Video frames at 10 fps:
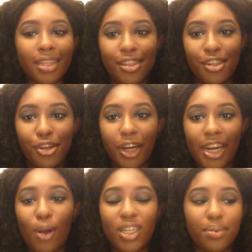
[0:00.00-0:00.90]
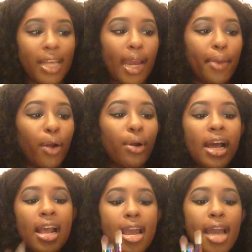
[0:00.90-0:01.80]
It's dirty now, which I'm sad about.
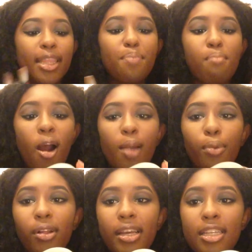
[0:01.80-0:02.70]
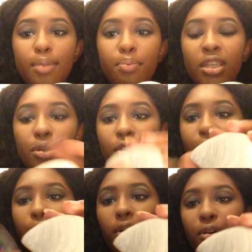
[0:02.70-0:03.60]
And the marble is
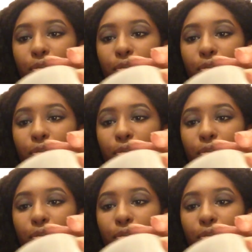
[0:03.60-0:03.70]
beautiful. I don't